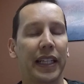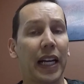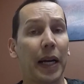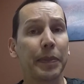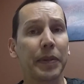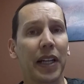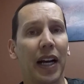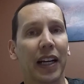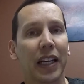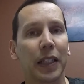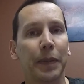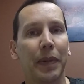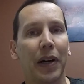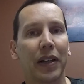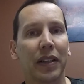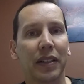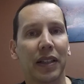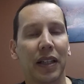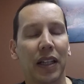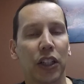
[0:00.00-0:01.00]
and I'm talking
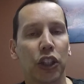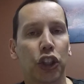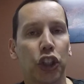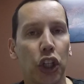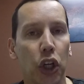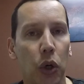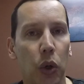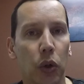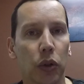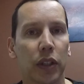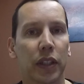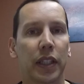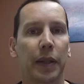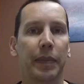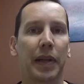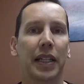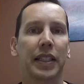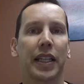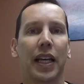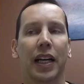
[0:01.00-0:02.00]
about adults,
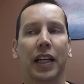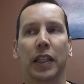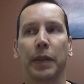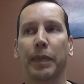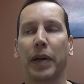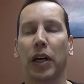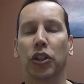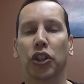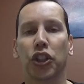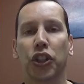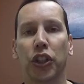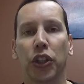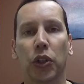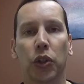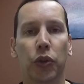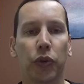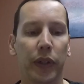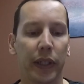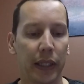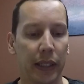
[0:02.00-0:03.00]
I'm not talking about
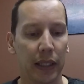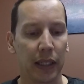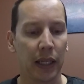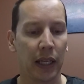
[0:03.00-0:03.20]
children